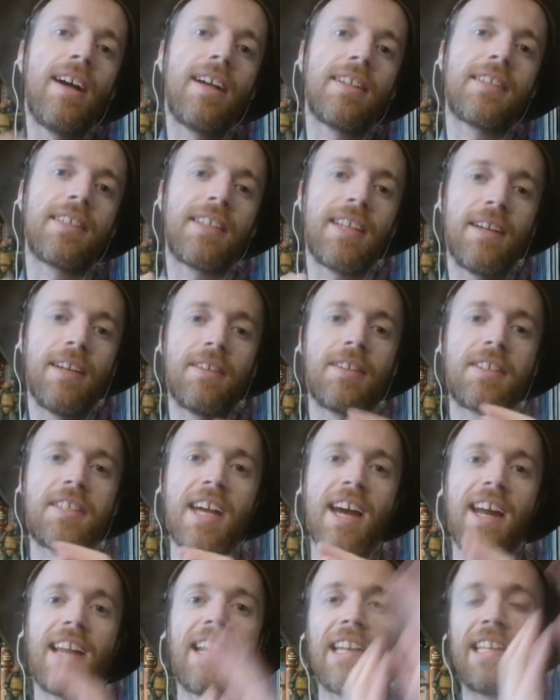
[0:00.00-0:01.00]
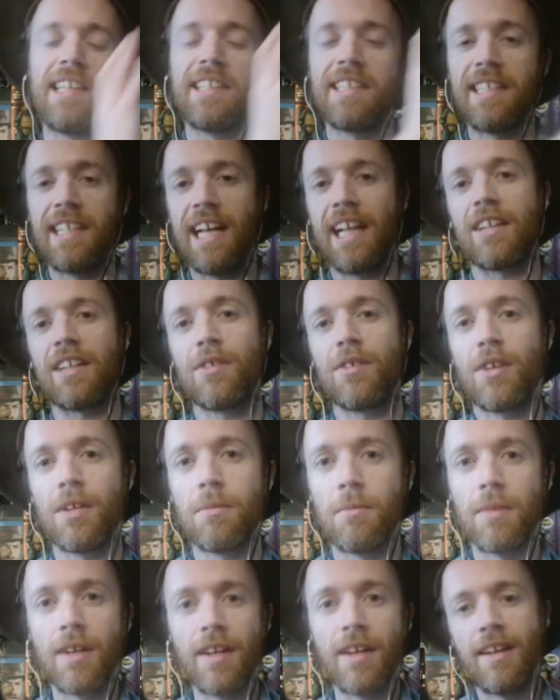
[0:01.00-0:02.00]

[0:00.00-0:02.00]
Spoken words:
to get the channel into the algorithm